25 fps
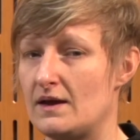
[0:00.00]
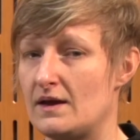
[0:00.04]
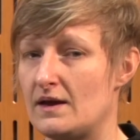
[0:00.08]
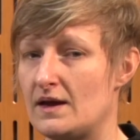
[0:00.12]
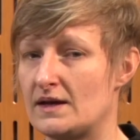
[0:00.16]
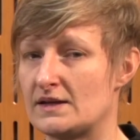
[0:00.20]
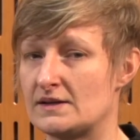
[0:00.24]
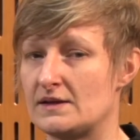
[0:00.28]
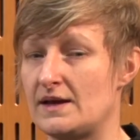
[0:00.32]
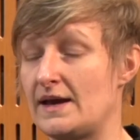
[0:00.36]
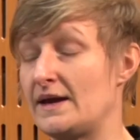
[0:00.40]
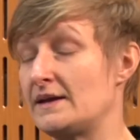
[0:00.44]

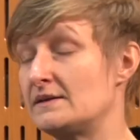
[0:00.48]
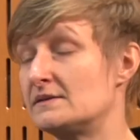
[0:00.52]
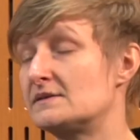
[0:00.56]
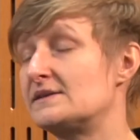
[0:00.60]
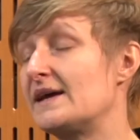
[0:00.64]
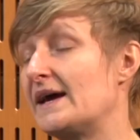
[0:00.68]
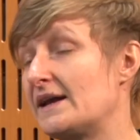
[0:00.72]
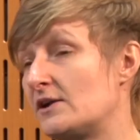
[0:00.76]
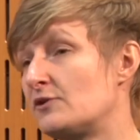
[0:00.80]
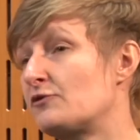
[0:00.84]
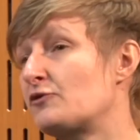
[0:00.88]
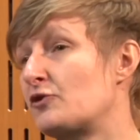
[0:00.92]
and
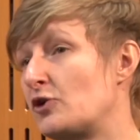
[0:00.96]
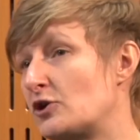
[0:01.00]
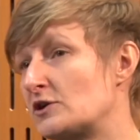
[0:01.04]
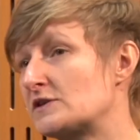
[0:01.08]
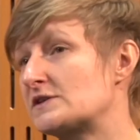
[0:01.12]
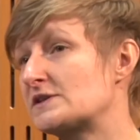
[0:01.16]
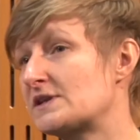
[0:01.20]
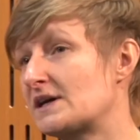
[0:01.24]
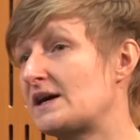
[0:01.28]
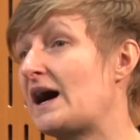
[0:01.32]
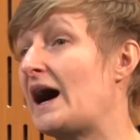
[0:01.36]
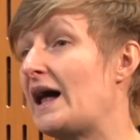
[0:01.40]
then, of
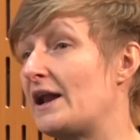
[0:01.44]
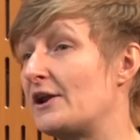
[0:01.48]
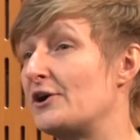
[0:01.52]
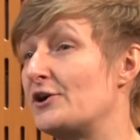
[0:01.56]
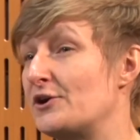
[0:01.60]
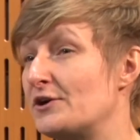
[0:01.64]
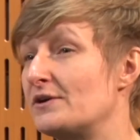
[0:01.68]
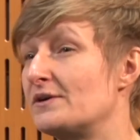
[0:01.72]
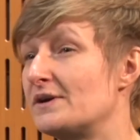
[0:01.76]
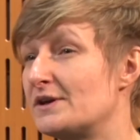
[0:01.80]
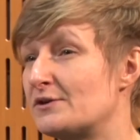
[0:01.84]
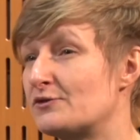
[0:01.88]
course, the
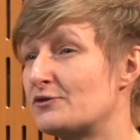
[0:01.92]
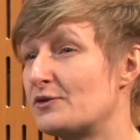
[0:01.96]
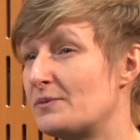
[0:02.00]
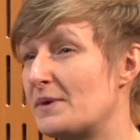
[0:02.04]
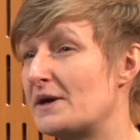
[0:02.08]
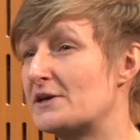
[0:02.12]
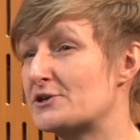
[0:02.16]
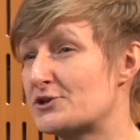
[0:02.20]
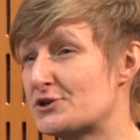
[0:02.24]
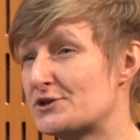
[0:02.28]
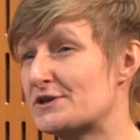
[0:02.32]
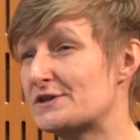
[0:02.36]
color
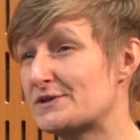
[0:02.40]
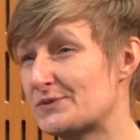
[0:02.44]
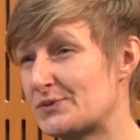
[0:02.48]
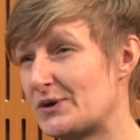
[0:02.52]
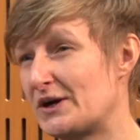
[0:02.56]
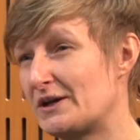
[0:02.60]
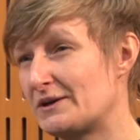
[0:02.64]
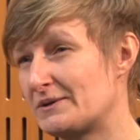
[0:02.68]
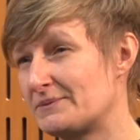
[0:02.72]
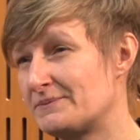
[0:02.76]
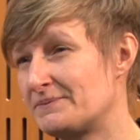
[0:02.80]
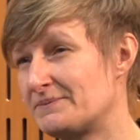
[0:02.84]
information as
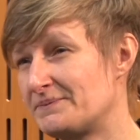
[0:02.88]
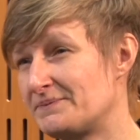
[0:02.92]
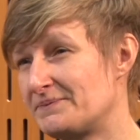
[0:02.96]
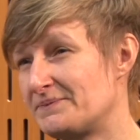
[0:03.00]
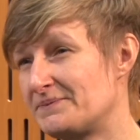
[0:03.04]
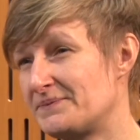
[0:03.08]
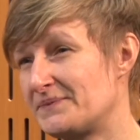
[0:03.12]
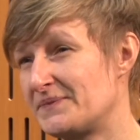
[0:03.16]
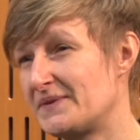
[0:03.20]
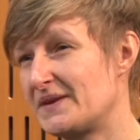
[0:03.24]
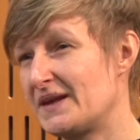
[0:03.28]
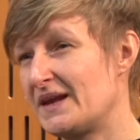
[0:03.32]
well.
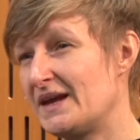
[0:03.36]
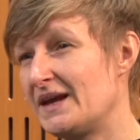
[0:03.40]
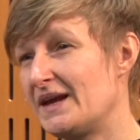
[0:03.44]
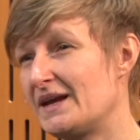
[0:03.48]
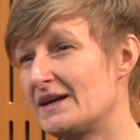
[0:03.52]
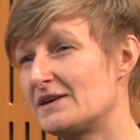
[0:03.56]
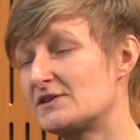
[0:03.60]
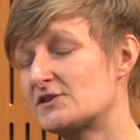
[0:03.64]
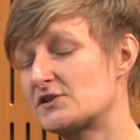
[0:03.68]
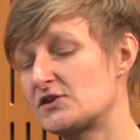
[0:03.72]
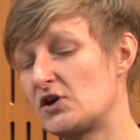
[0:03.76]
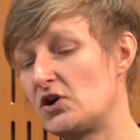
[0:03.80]

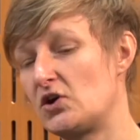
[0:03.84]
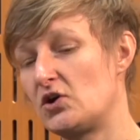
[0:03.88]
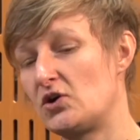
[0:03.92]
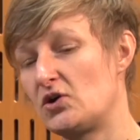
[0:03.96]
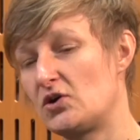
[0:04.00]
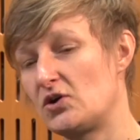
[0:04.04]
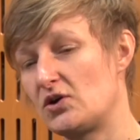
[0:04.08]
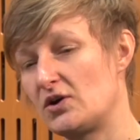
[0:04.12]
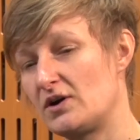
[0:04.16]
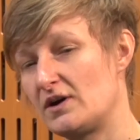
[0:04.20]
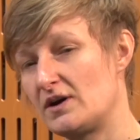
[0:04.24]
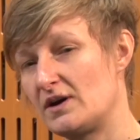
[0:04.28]

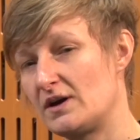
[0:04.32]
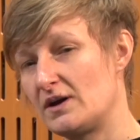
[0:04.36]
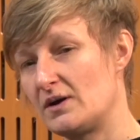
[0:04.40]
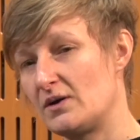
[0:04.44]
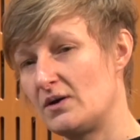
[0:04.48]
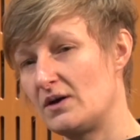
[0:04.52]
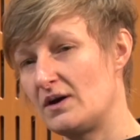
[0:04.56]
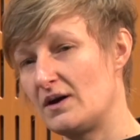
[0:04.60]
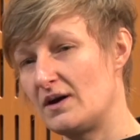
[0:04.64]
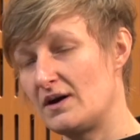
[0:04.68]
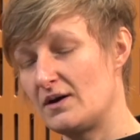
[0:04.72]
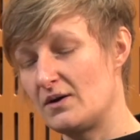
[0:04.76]
So
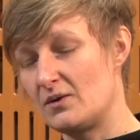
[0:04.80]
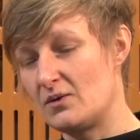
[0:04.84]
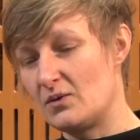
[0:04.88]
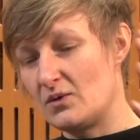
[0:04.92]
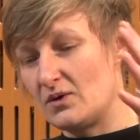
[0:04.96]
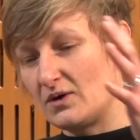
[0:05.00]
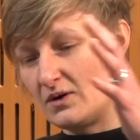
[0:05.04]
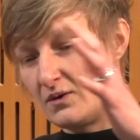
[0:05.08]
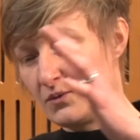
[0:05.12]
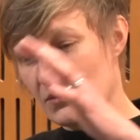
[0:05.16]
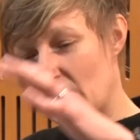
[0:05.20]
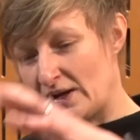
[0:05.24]

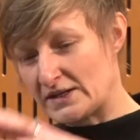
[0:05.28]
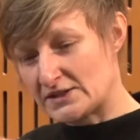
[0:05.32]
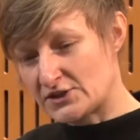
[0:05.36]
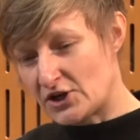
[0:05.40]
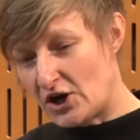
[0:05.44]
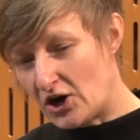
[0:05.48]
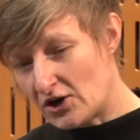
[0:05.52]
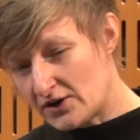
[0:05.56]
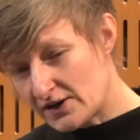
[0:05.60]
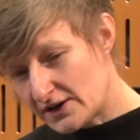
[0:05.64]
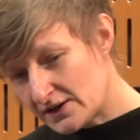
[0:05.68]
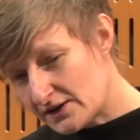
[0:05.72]
when
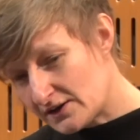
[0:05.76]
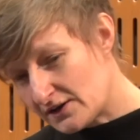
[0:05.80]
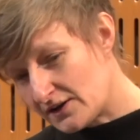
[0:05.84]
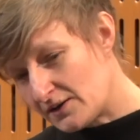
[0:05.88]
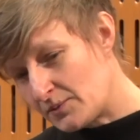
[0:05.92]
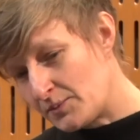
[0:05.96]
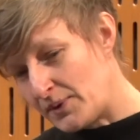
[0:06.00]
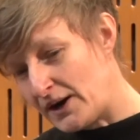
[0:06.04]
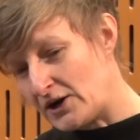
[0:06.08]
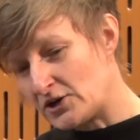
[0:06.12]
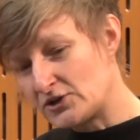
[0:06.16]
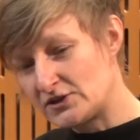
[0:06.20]
talking
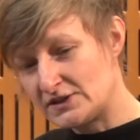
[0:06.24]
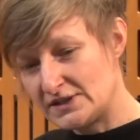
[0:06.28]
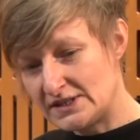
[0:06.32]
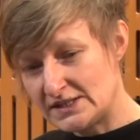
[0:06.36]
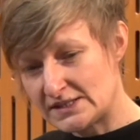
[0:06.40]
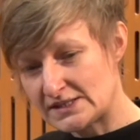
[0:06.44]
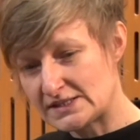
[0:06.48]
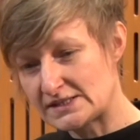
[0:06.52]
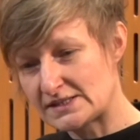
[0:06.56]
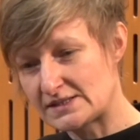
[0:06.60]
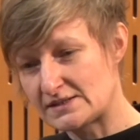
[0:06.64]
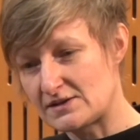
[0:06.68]
about
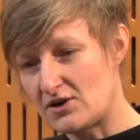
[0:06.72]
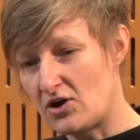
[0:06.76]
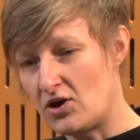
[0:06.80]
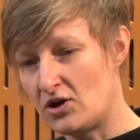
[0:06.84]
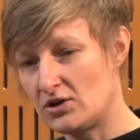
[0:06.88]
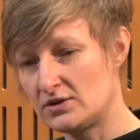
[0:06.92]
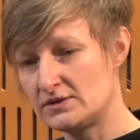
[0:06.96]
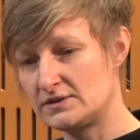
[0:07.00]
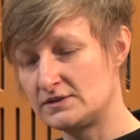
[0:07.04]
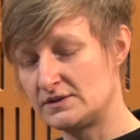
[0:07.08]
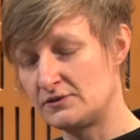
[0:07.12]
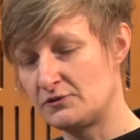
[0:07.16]
this,
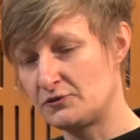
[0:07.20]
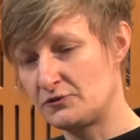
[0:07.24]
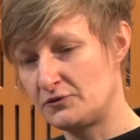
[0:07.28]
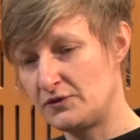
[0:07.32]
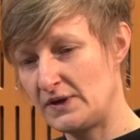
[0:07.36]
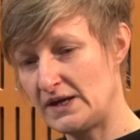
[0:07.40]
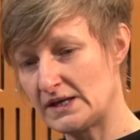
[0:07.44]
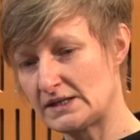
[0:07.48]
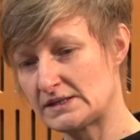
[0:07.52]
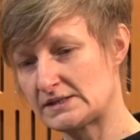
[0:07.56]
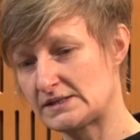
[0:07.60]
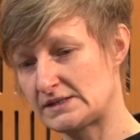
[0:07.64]
all the
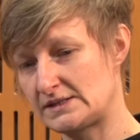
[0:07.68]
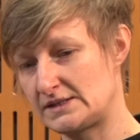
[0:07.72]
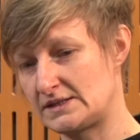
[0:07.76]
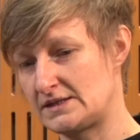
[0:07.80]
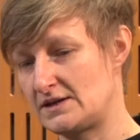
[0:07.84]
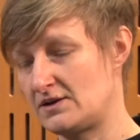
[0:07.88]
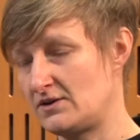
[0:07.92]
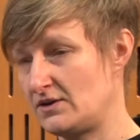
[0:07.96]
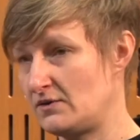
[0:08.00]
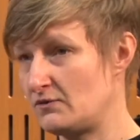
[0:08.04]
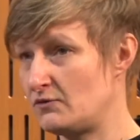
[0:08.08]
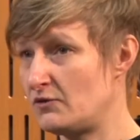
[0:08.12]
fields that
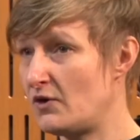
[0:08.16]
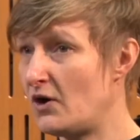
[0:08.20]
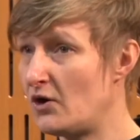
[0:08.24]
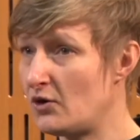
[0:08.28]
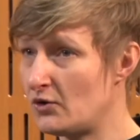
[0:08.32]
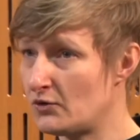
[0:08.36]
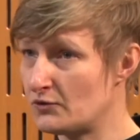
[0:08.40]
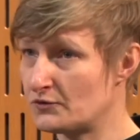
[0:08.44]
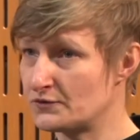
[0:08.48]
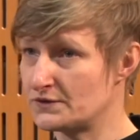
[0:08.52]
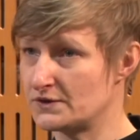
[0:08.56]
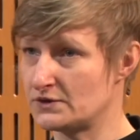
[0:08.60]
are
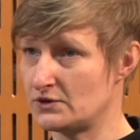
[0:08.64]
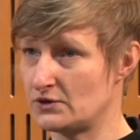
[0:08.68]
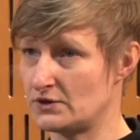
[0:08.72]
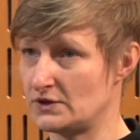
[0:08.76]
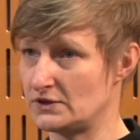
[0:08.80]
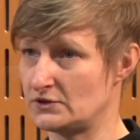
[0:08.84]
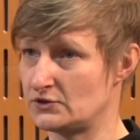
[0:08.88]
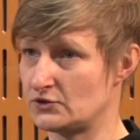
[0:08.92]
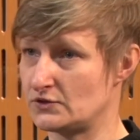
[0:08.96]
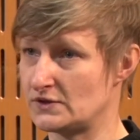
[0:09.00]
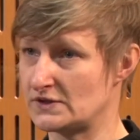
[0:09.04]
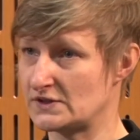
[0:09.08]
involved in
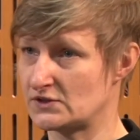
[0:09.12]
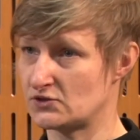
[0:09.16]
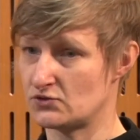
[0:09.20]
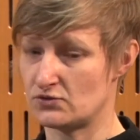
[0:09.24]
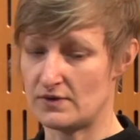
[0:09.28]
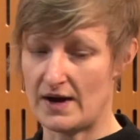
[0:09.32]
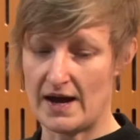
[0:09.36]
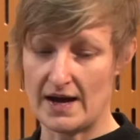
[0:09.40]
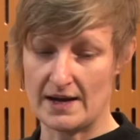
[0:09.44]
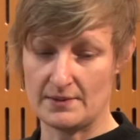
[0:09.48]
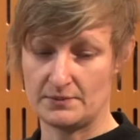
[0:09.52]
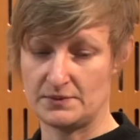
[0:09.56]
order to
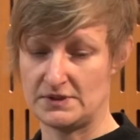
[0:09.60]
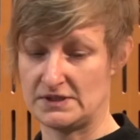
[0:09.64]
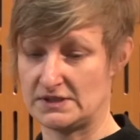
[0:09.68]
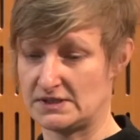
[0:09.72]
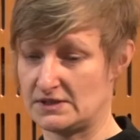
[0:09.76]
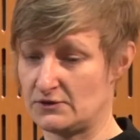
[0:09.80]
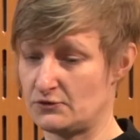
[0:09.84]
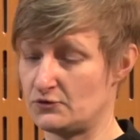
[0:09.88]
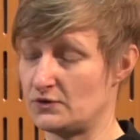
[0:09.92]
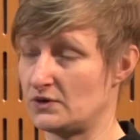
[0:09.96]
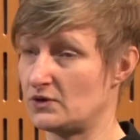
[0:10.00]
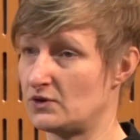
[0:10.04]
describe these
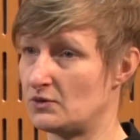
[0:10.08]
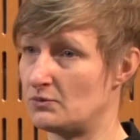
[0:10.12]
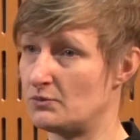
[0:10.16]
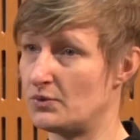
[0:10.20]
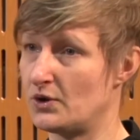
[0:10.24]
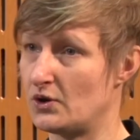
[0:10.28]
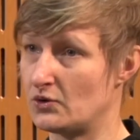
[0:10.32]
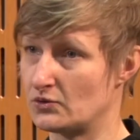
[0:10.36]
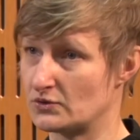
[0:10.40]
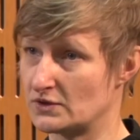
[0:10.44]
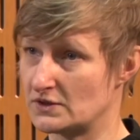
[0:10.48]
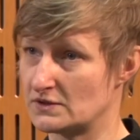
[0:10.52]
different
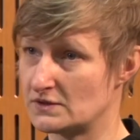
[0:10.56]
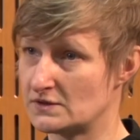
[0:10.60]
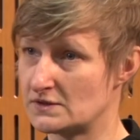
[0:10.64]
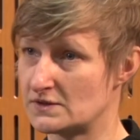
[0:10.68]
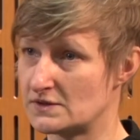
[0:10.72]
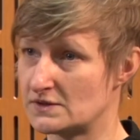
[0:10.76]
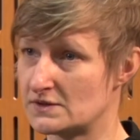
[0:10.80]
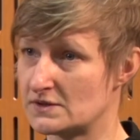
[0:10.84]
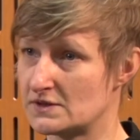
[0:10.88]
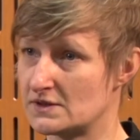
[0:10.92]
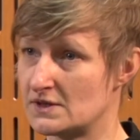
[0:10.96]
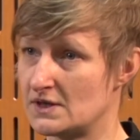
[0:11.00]

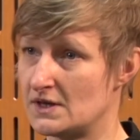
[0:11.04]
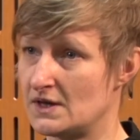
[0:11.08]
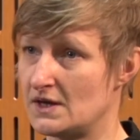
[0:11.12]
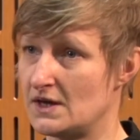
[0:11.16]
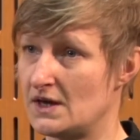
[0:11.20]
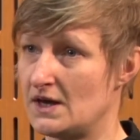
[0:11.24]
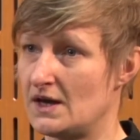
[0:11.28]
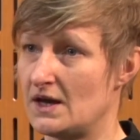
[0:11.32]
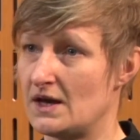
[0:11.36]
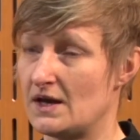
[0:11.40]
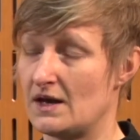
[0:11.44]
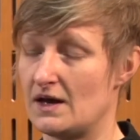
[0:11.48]
components
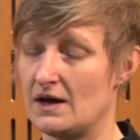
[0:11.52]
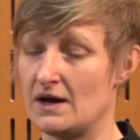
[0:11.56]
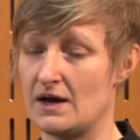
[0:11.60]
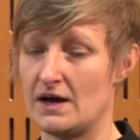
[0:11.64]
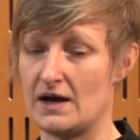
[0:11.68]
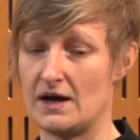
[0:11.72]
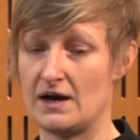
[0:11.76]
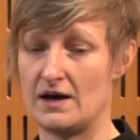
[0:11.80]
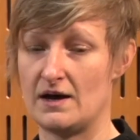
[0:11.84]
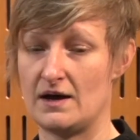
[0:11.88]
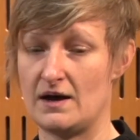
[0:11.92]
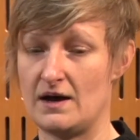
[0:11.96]

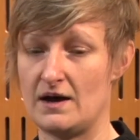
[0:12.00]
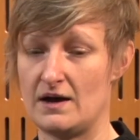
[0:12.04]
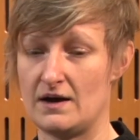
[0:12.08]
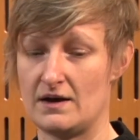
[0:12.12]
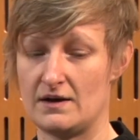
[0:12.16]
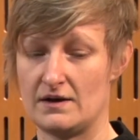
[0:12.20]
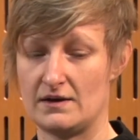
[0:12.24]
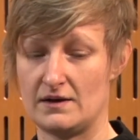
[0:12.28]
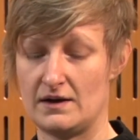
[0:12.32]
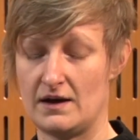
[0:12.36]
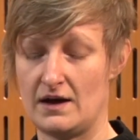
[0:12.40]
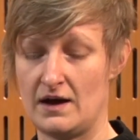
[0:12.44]
uh,
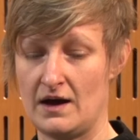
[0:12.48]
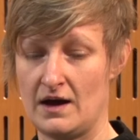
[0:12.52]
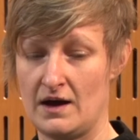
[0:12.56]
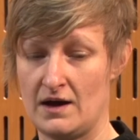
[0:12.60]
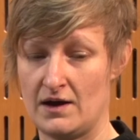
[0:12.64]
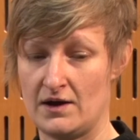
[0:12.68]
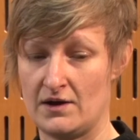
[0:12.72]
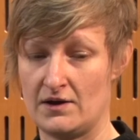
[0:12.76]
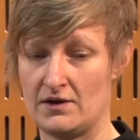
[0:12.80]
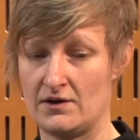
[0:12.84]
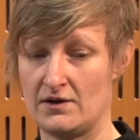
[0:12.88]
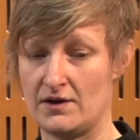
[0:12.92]

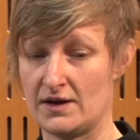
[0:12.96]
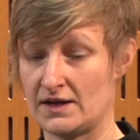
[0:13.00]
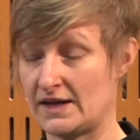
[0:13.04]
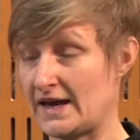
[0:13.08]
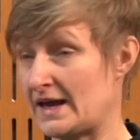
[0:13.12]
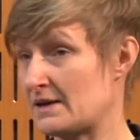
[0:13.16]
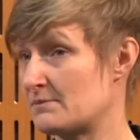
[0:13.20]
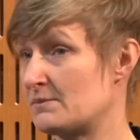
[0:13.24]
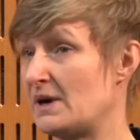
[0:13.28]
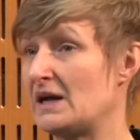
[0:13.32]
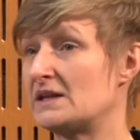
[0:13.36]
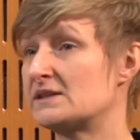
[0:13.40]
are,
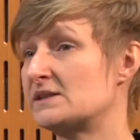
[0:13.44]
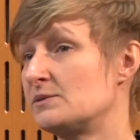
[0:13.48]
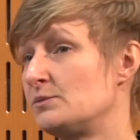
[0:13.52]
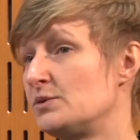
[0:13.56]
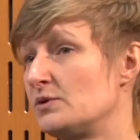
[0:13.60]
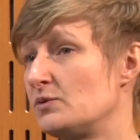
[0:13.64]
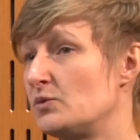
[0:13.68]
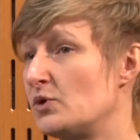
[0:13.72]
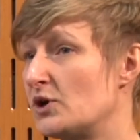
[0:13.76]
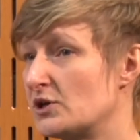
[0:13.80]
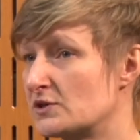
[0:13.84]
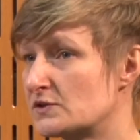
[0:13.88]
again,
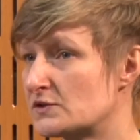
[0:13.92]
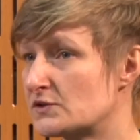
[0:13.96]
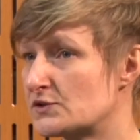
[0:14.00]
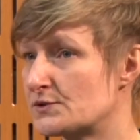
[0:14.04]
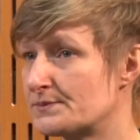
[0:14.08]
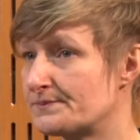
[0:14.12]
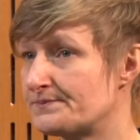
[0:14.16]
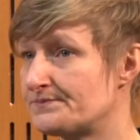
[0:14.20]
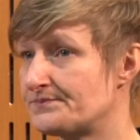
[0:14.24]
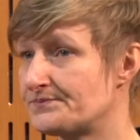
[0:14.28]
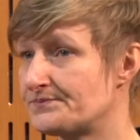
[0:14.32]
multiple ones.